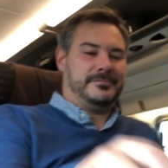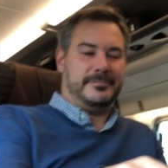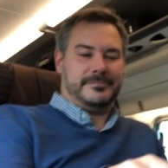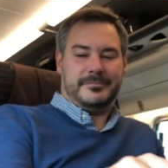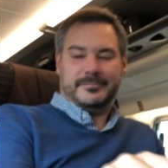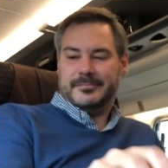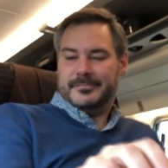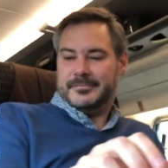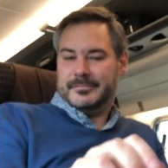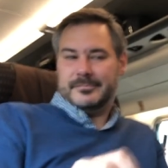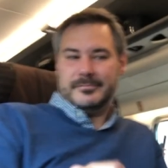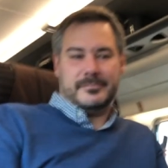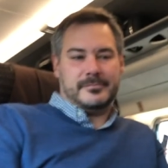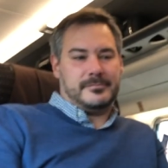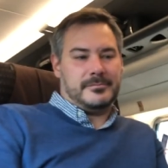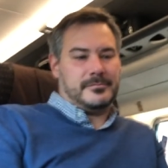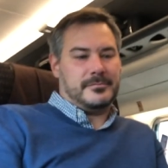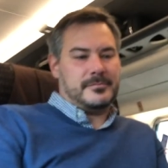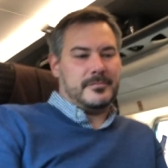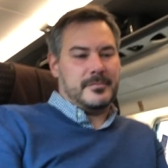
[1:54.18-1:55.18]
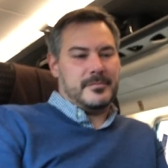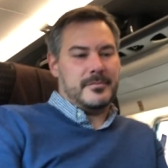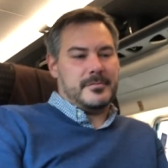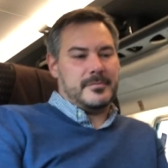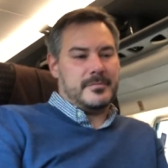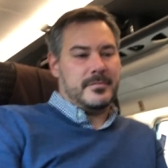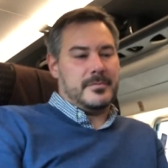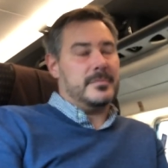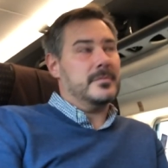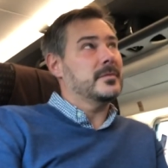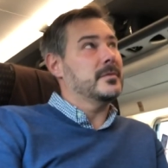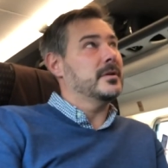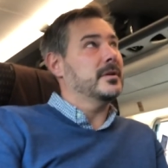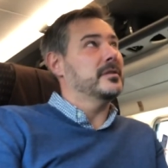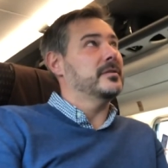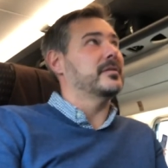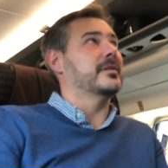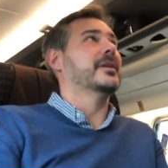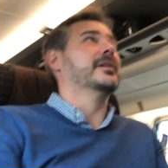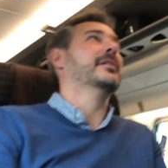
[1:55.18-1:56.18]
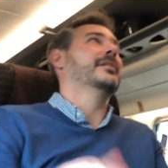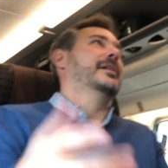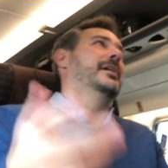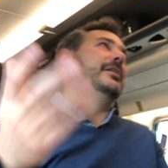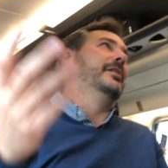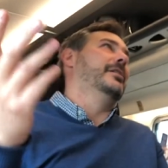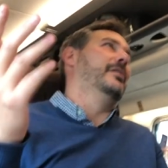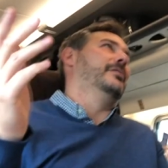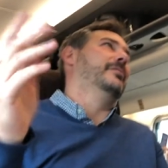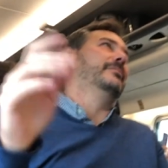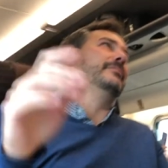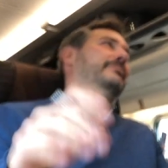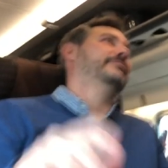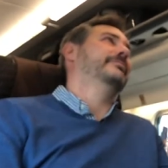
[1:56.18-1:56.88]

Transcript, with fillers: Because this is other company. See, I know.